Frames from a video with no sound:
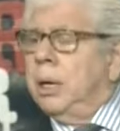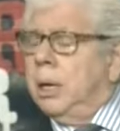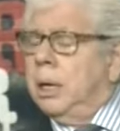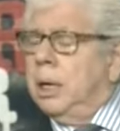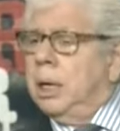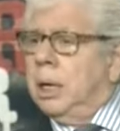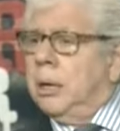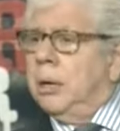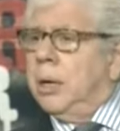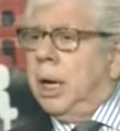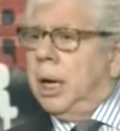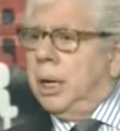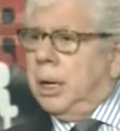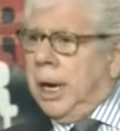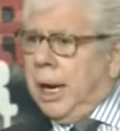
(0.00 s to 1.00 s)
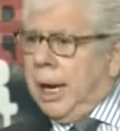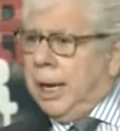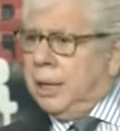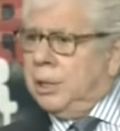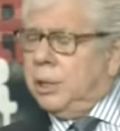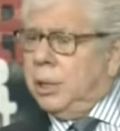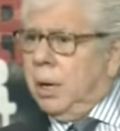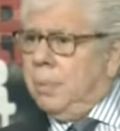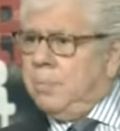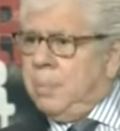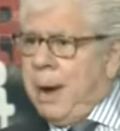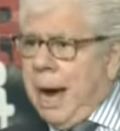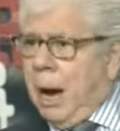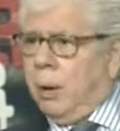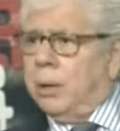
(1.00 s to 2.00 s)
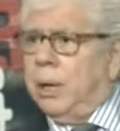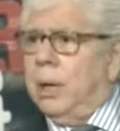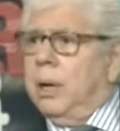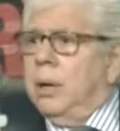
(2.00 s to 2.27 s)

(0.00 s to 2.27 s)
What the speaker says: in the Internet age about